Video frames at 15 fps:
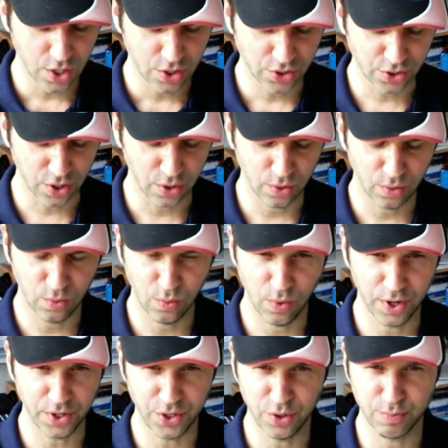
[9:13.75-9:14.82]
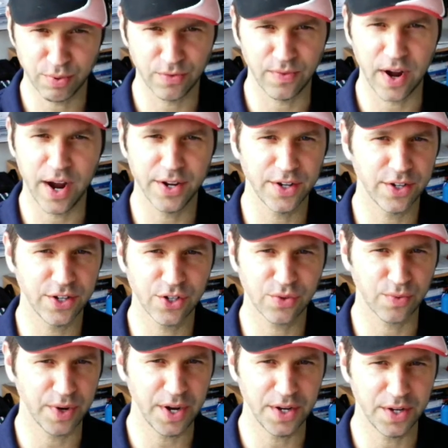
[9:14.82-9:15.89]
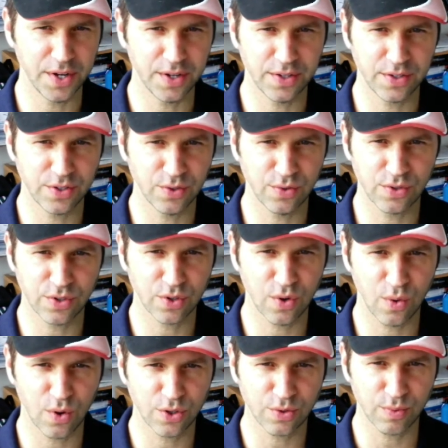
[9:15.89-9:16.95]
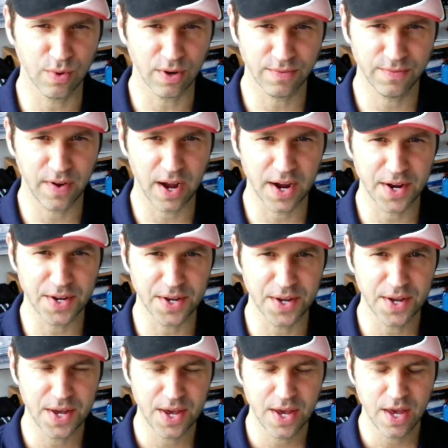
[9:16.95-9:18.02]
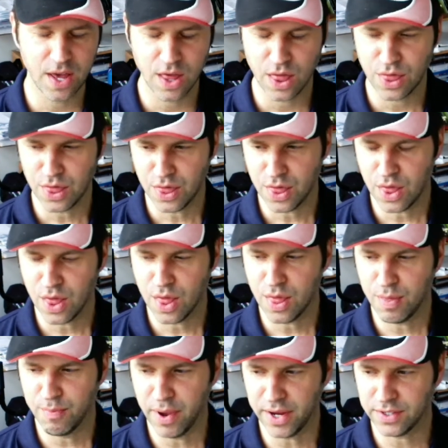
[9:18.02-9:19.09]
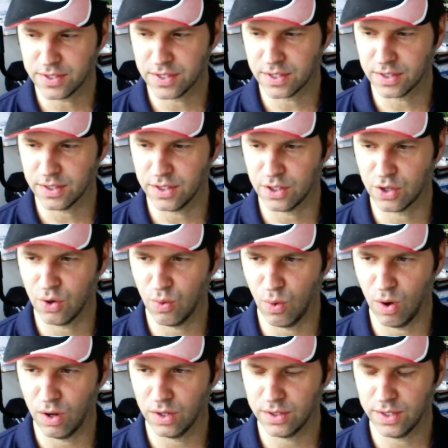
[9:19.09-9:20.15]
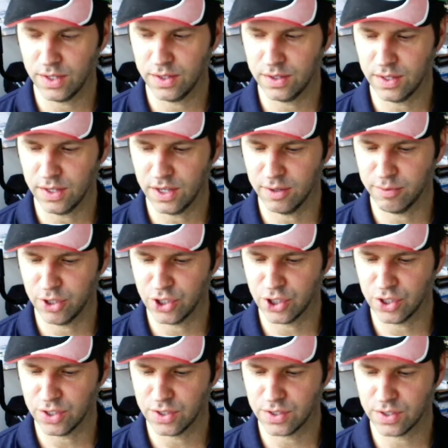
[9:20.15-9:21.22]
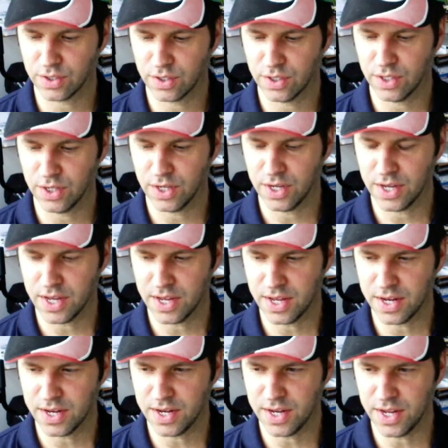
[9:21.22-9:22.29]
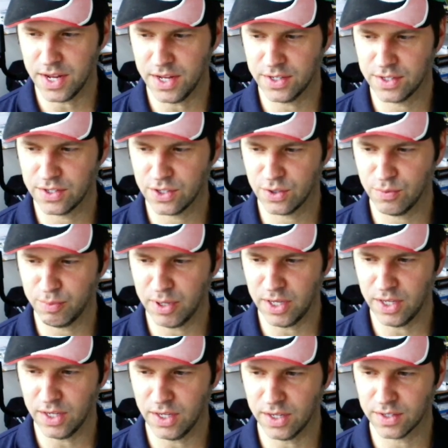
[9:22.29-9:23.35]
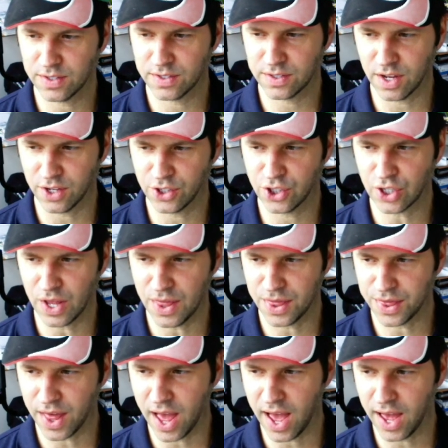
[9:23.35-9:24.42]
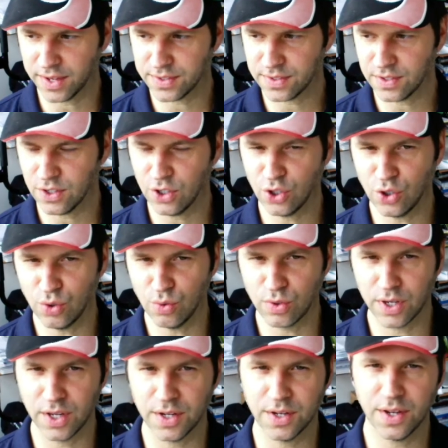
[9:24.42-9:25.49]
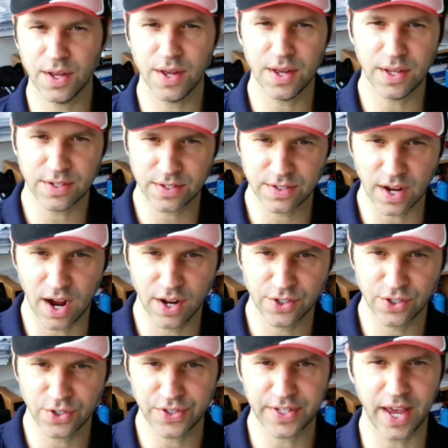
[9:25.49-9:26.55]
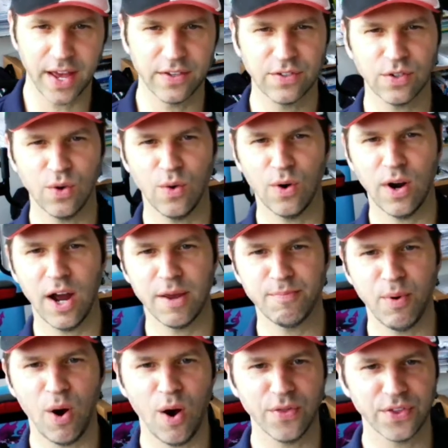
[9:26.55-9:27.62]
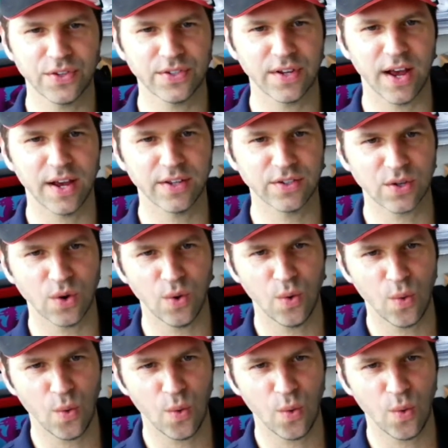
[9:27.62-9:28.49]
So what you provided is great and suits the coursework fine. Basically, the quality of the images needs to be such that you can start to guess or hypothesize